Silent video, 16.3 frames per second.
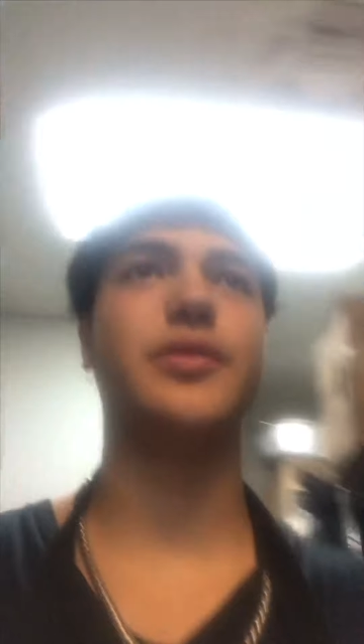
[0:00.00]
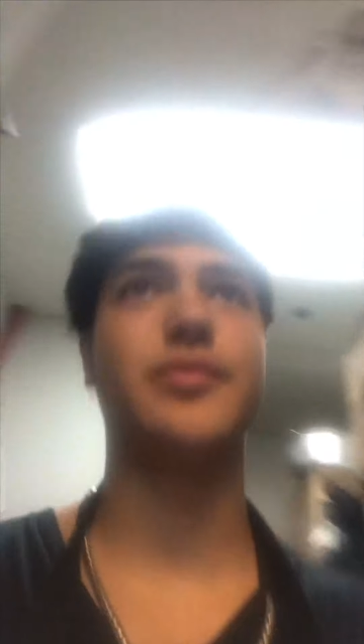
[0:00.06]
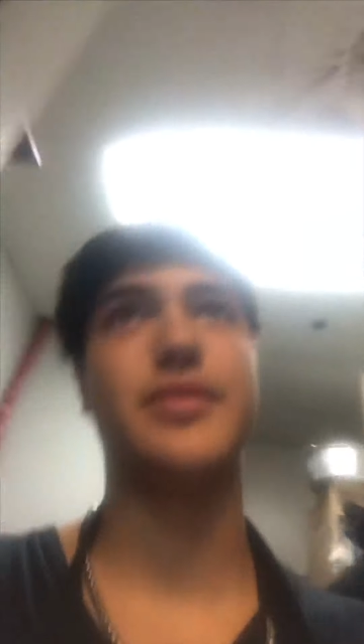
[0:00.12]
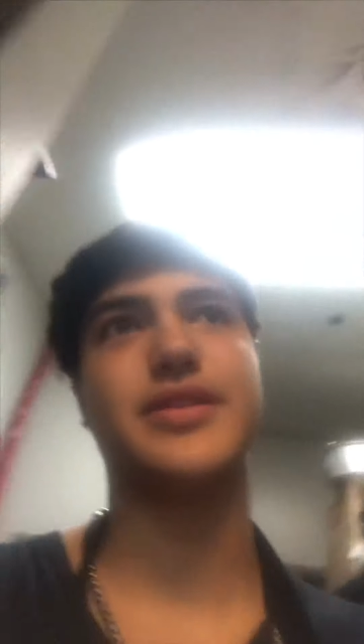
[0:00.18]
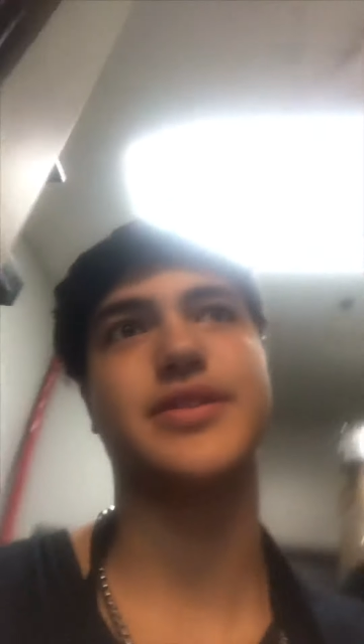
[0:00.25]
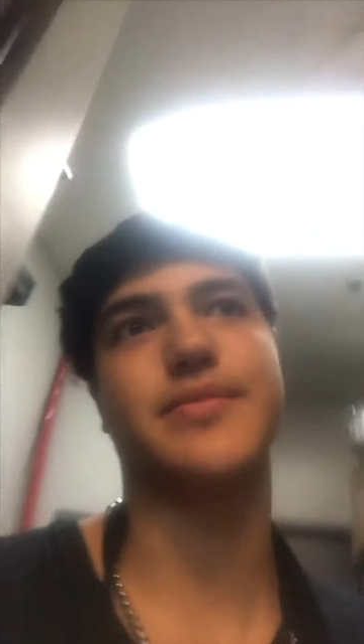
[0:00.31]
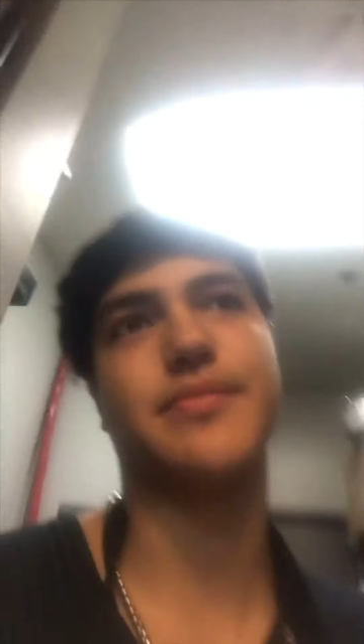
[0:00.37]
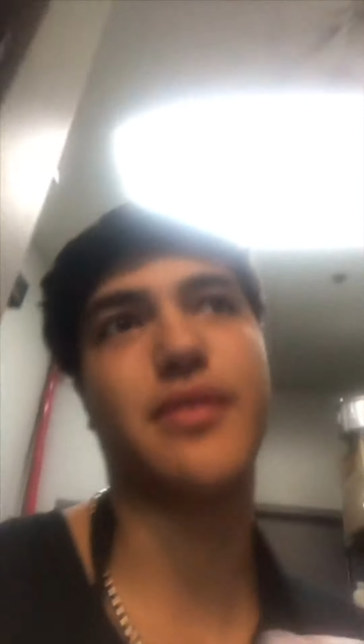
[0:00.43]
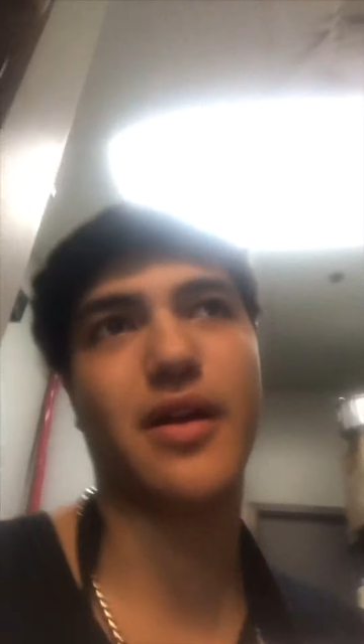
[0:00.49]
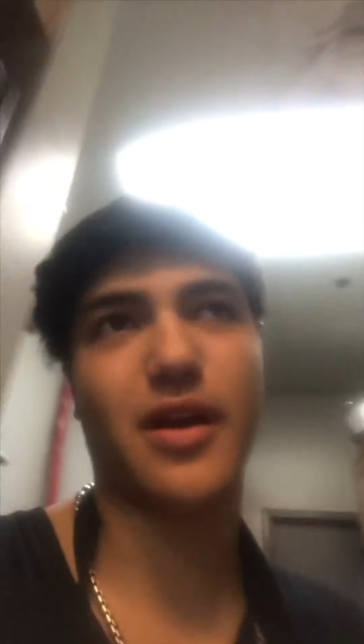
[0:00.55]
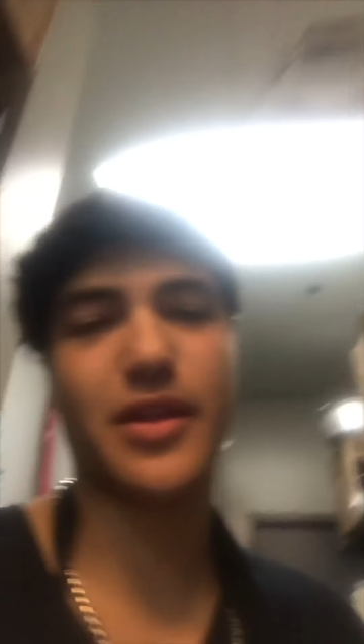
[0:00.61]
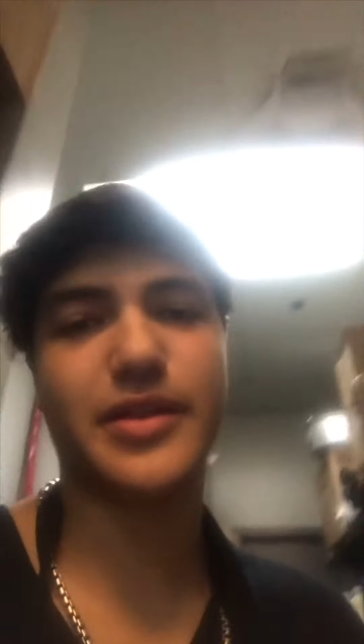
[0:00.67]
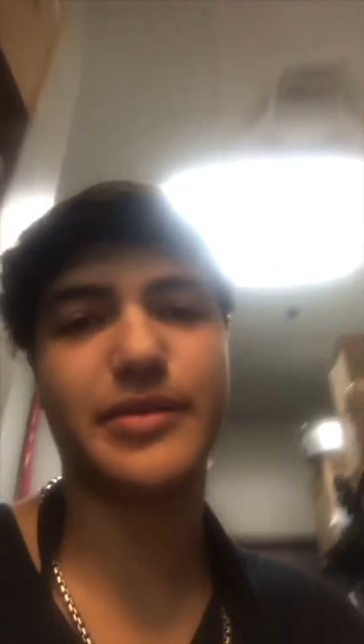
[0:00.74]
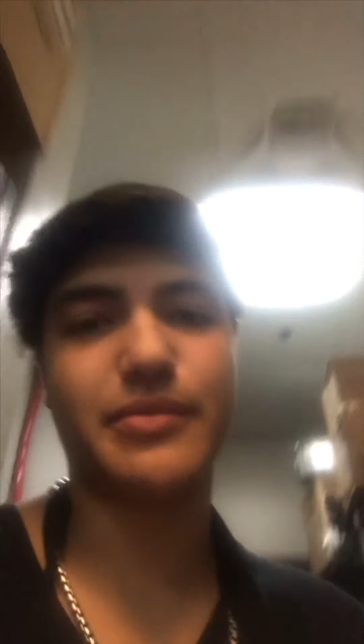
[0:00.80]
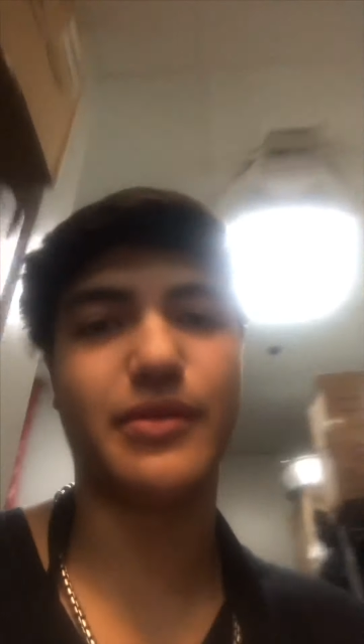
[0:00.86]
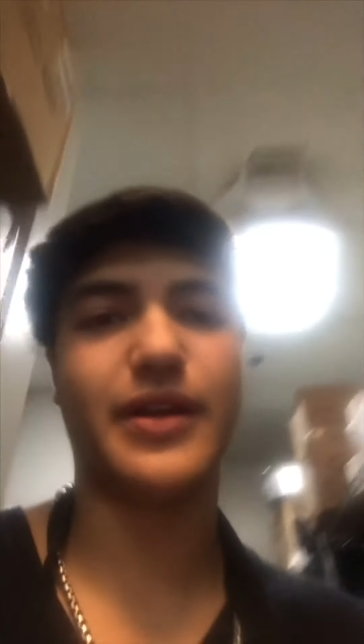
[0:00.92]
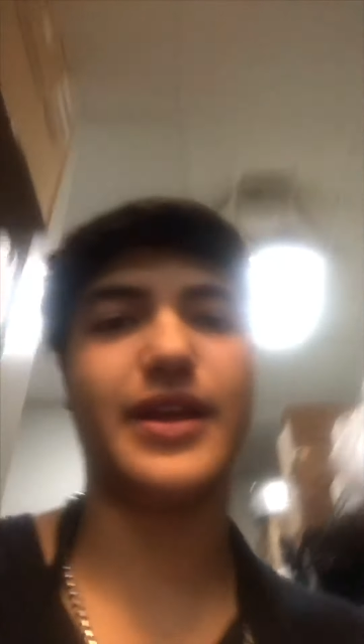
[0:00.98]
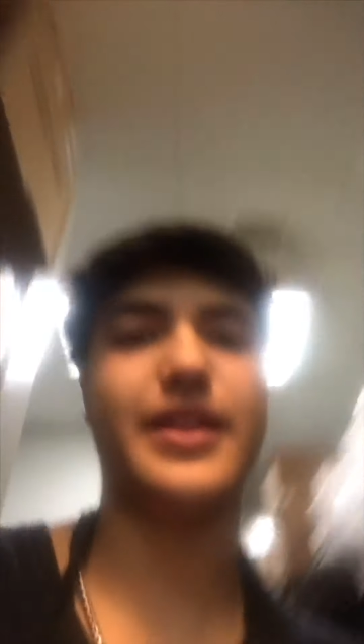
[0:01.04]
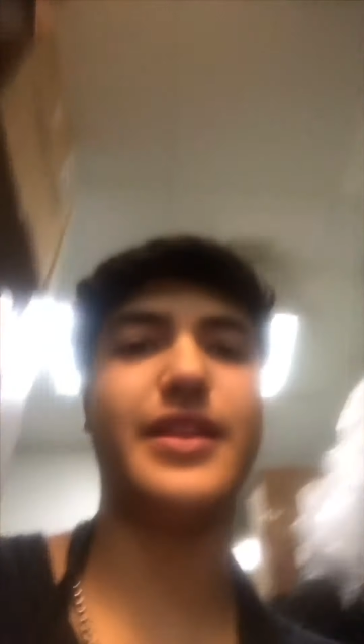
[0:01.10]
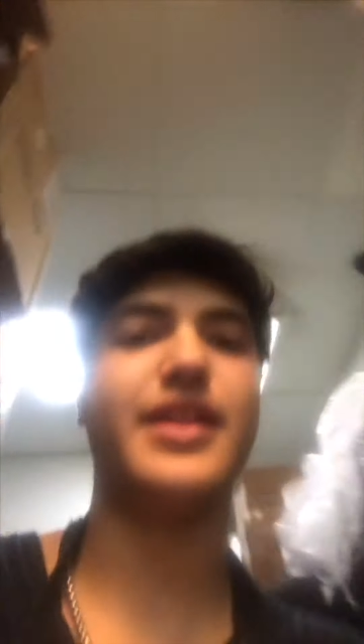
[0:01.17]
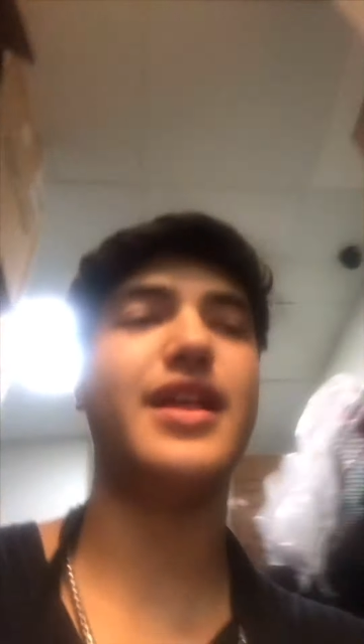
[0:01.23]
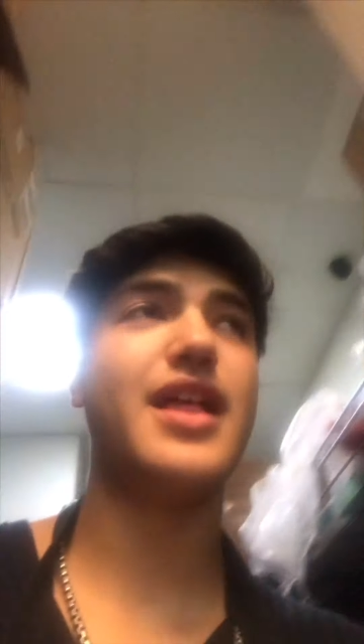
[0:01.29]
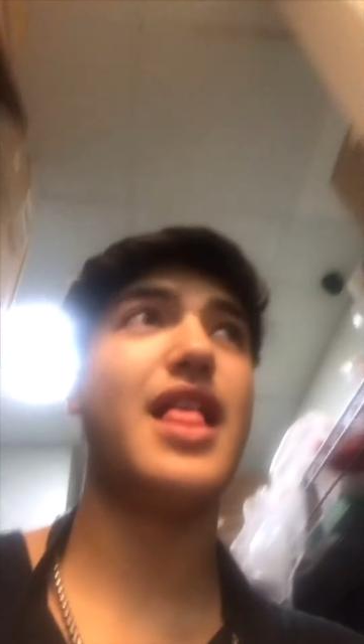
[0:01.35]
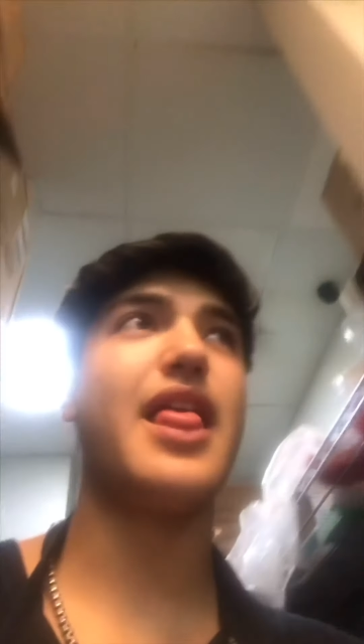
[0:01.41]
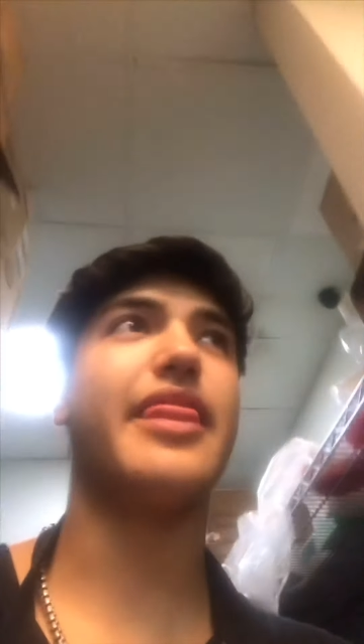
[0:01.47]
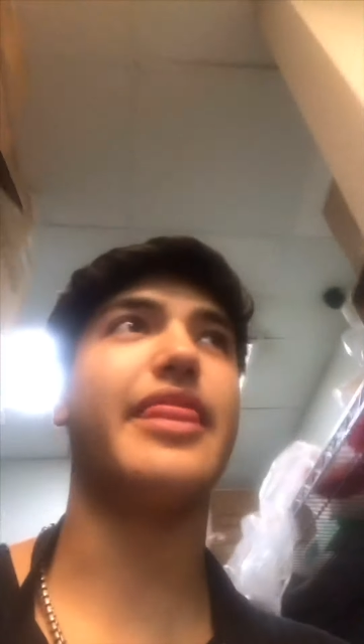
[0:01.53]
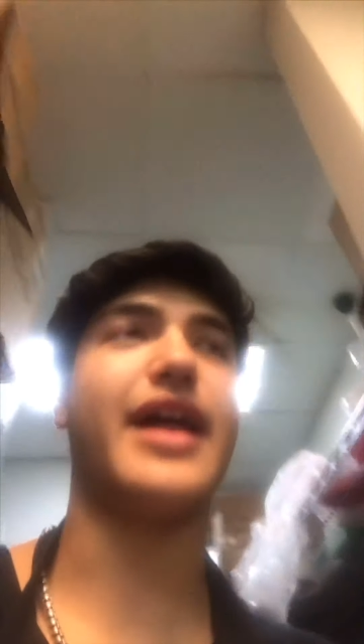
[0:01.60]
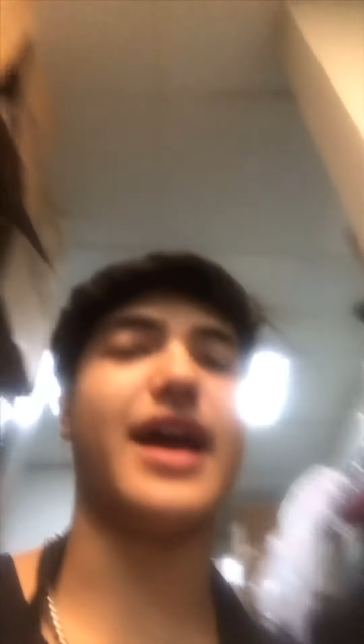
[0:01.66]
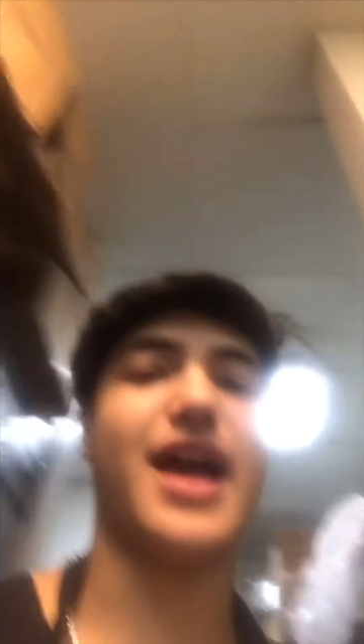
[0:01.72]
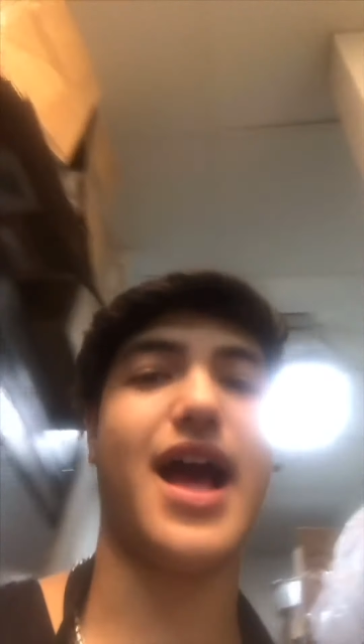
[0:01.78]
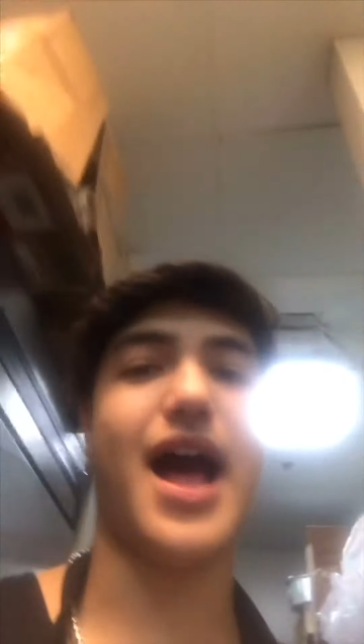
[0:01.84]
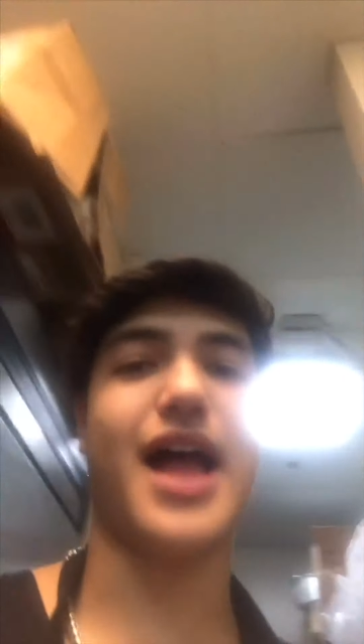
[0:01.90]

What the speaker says: is a part of the brain that